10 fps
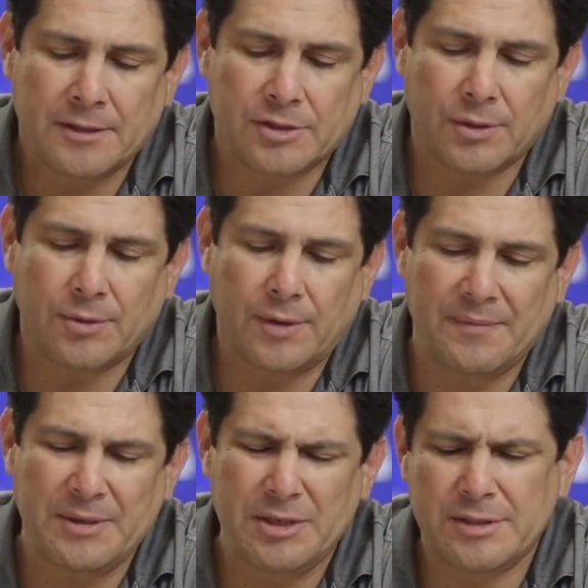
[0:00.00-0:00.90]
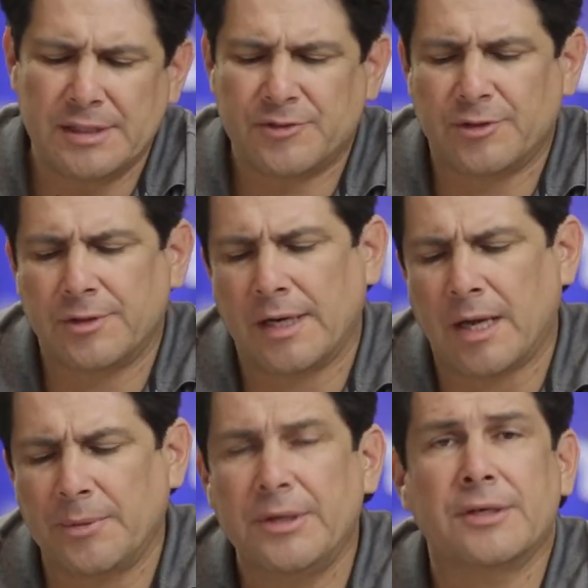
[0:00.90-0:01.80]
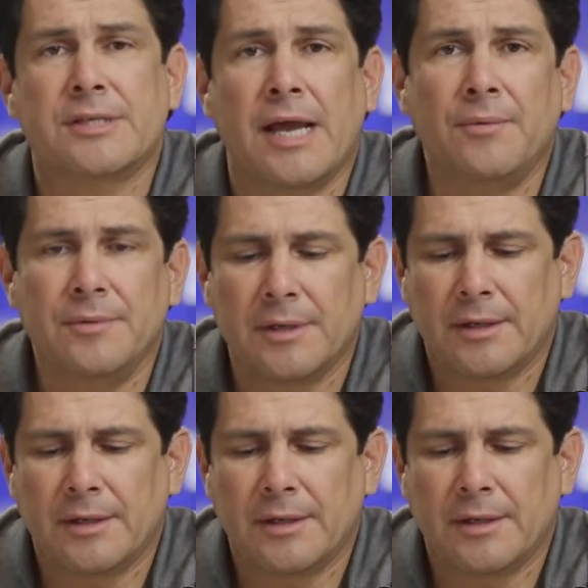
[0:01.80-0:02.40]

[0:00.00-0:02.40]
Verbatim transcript: So I've been using this for a couple years now.